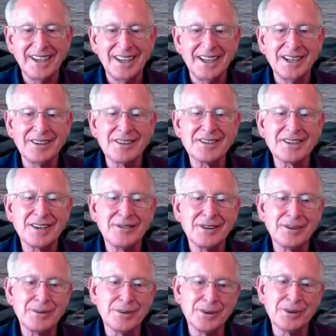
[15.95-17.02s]
Here are some of
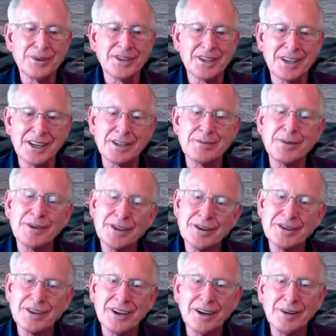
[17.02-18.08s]
the rules that
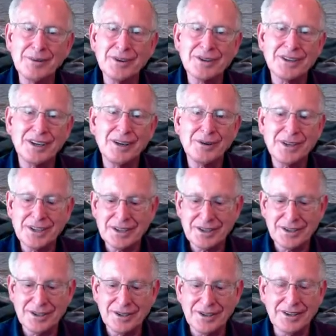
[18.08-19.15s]
entrepreneurs almost always
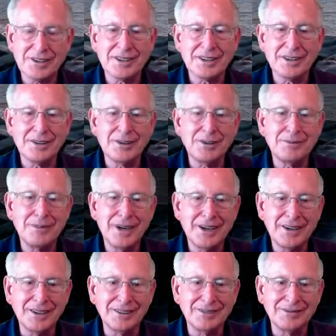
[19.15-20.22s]
ignore to their own peril.